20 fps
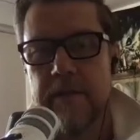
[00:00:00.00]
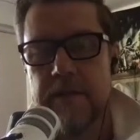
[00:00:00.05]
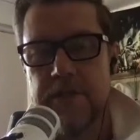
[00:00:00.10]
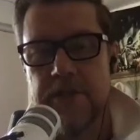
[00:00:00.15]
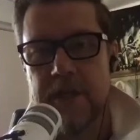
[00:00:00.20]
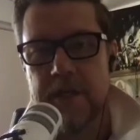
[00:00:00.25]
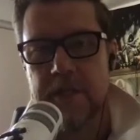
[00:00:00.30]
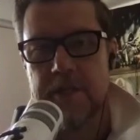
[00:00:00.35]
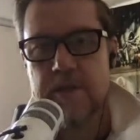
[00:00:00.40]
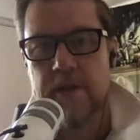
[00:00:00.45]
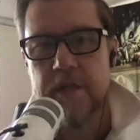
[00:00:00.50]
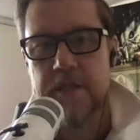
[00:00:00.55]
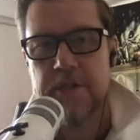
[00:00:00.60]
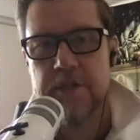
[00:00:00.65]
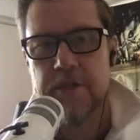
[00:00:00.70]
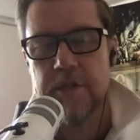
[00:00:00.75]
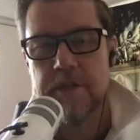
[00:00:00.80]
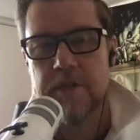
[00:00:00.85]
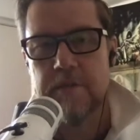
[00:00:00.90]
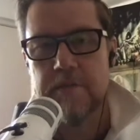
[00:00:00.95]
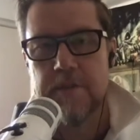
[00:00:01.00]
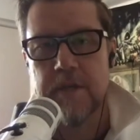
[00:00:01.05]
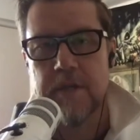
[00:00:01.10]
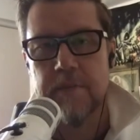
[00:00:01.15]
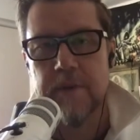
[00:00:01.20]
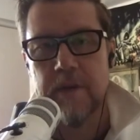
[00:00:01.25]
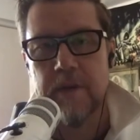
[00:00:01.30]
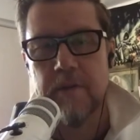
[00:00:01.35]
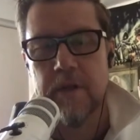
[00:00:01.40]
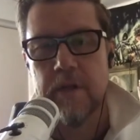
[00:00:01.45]
so back to the genocide sorry, church
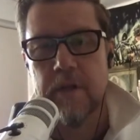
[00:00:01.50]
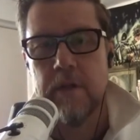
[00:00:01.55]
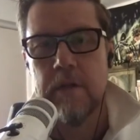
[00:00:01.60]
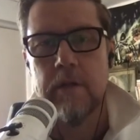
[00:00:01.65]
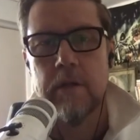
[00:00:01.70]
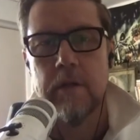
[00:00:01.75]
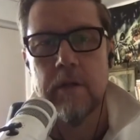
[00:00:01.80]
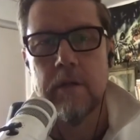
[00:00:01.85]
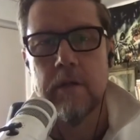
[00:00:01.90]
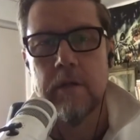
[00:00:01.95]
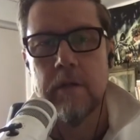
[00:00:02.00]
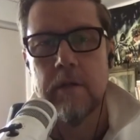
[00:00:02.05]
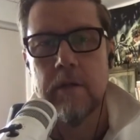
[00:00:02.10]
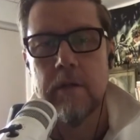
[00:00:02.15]
of something sorry, or Yeah,